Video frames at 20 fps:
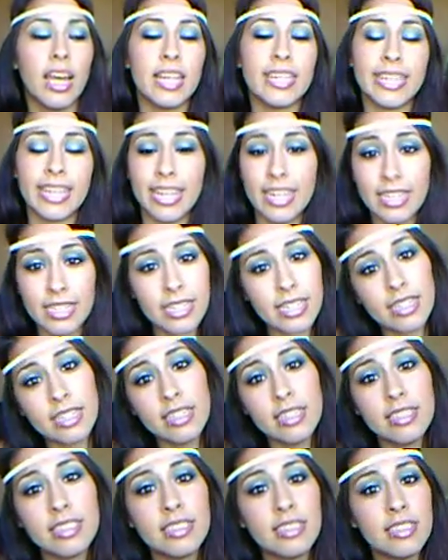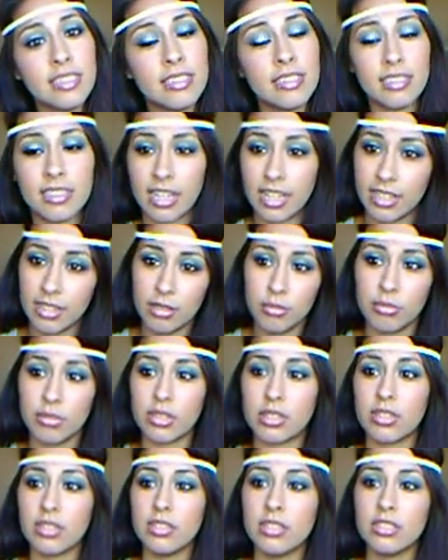Layla
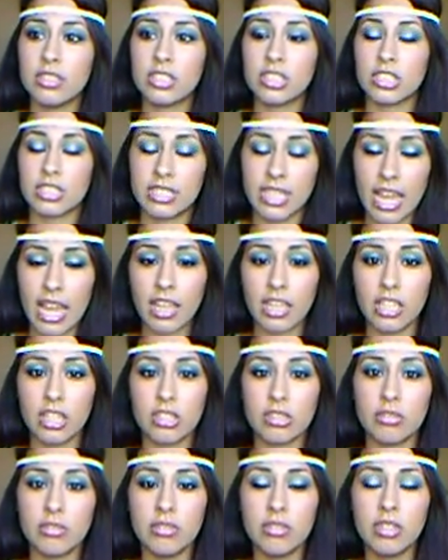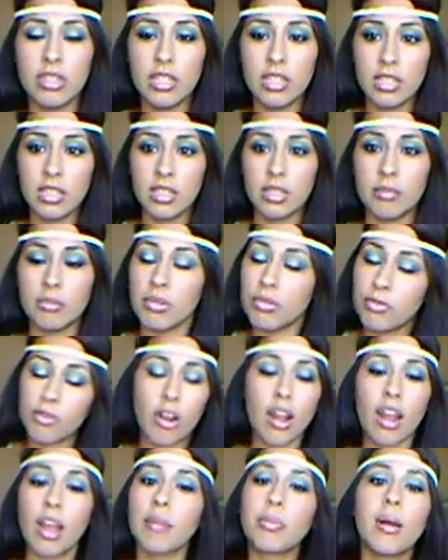will. She'll attack you before
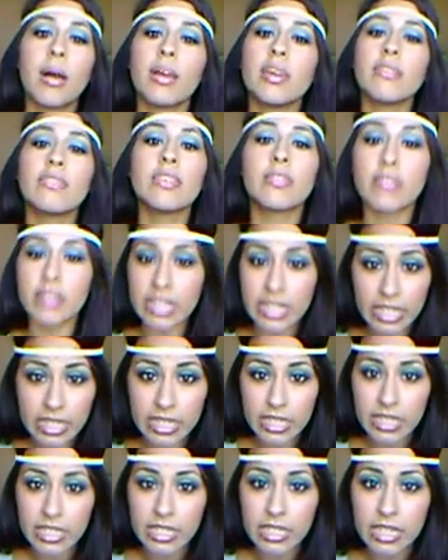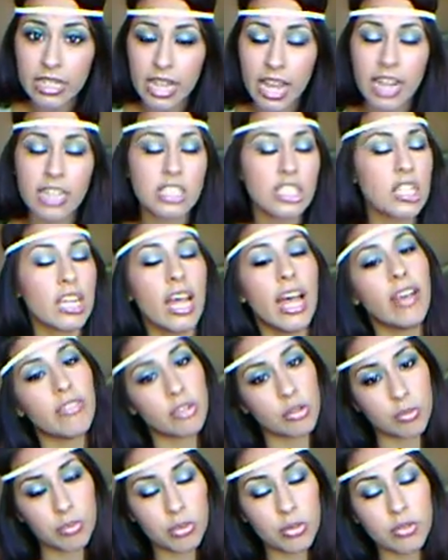I probably even read it. Actually, I'll have
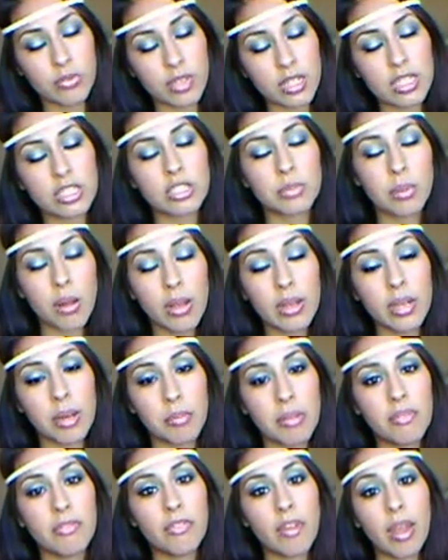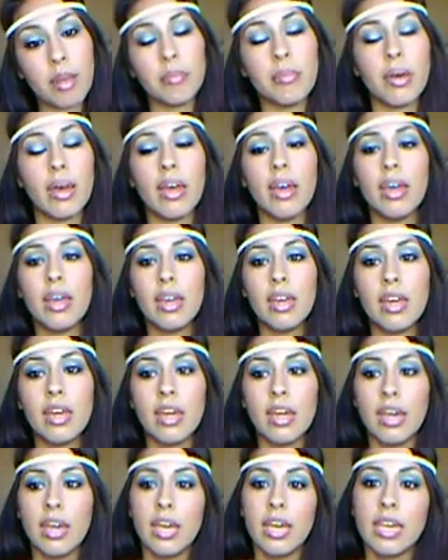to approve it because you're probably not my friend, but
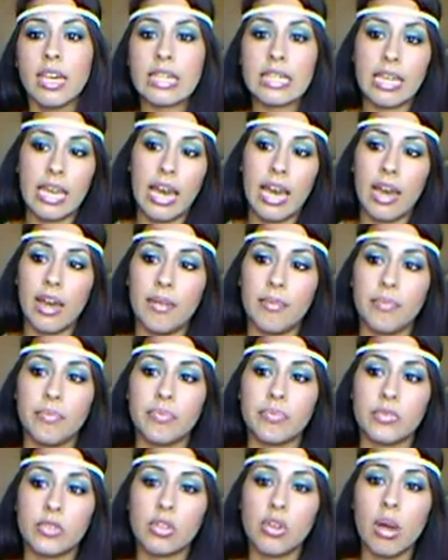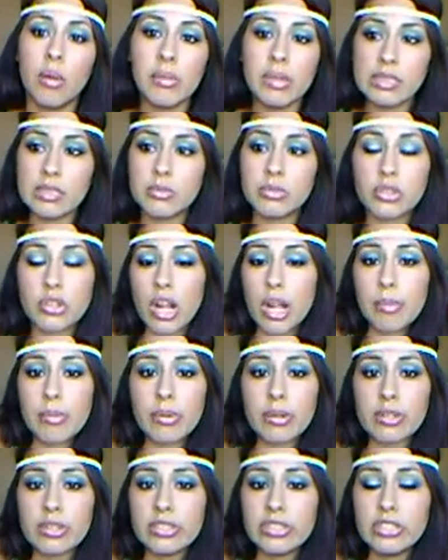yeah. To all my
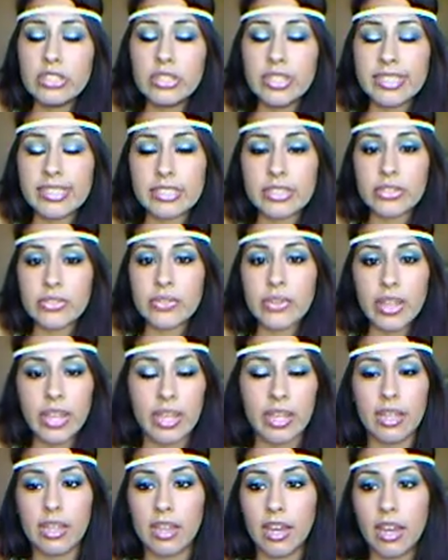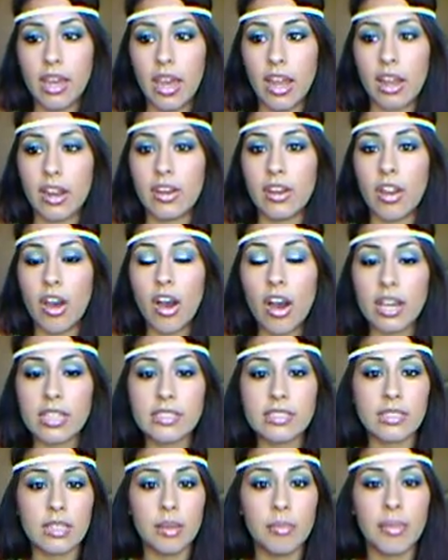subscribers, you guys are great and
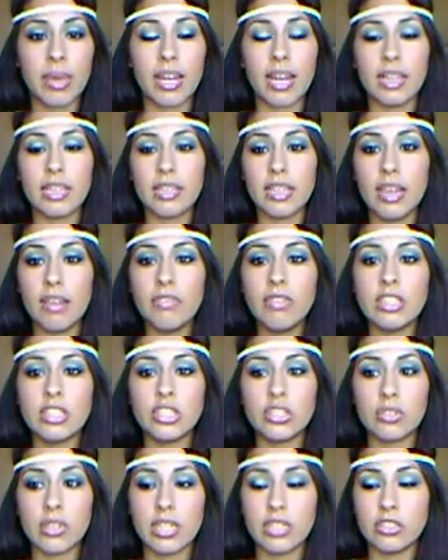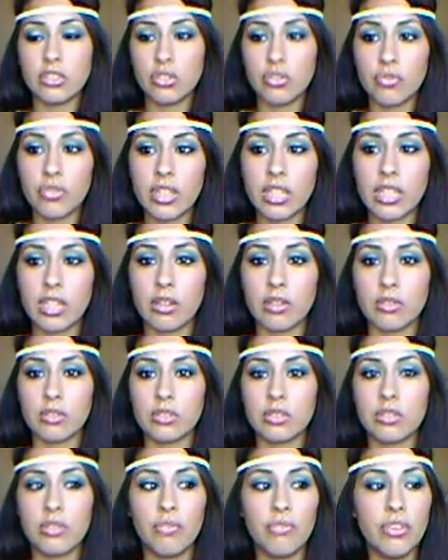awesome, and I love that you guys do
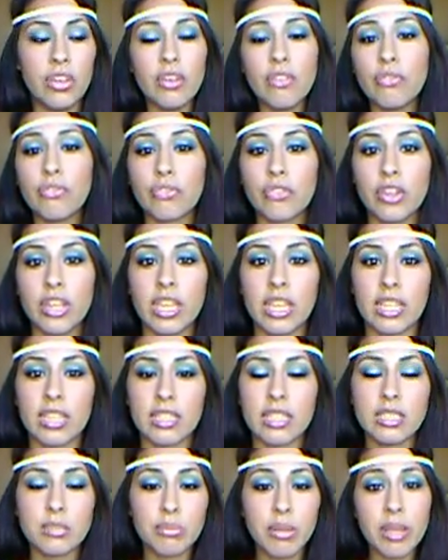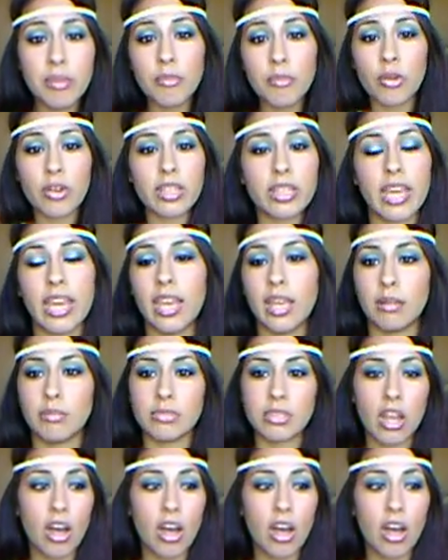videos. Feel free. Let's play more games.